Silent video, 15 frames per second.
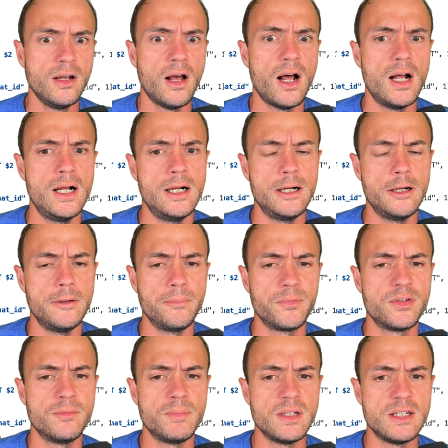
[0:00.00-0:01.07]

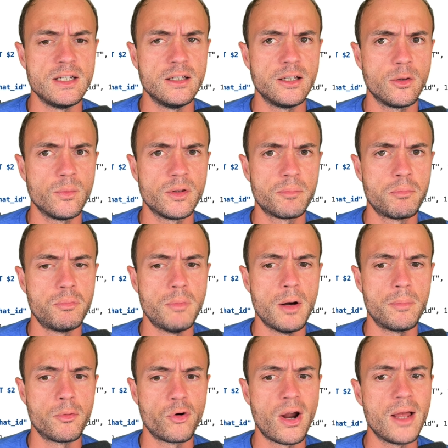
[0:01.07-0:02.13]
to be dealing with a
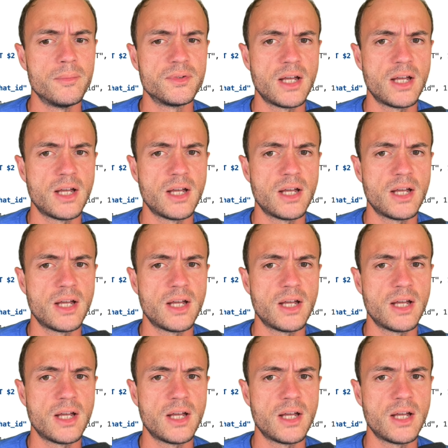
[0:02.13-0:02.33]
params